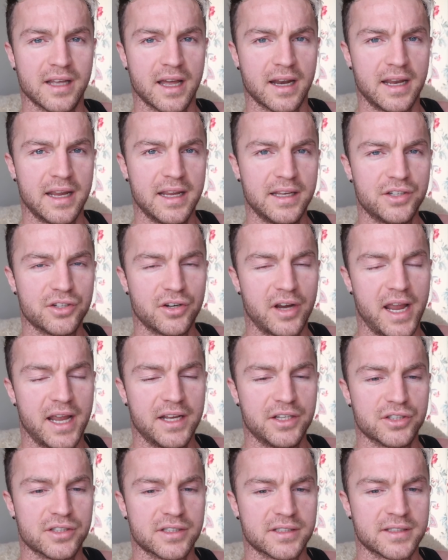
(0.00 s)
that in your
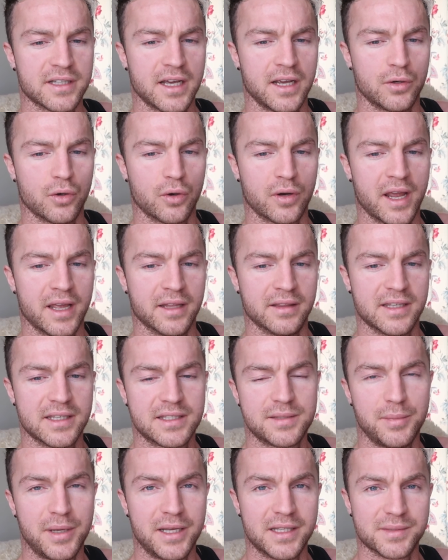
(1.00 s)
head you decide, okay,
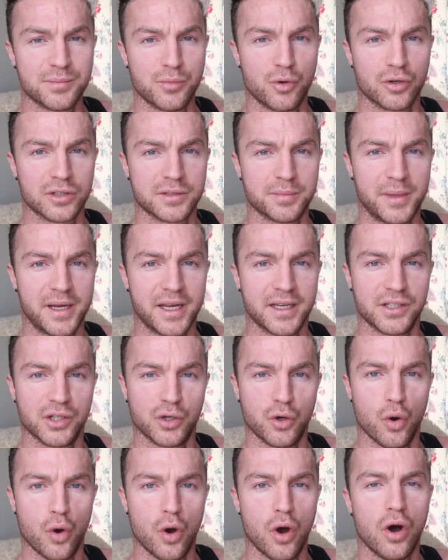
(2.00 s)
this means more to me, and you
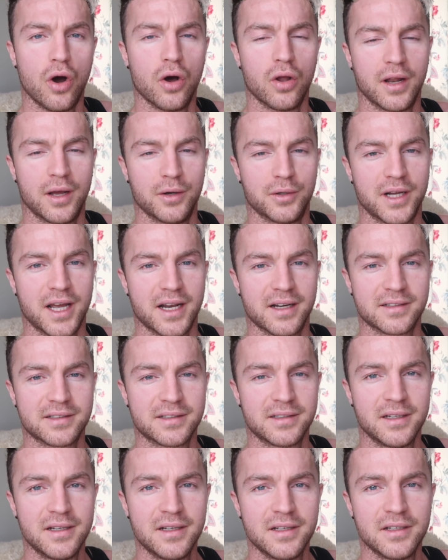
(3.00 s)
go all out at it.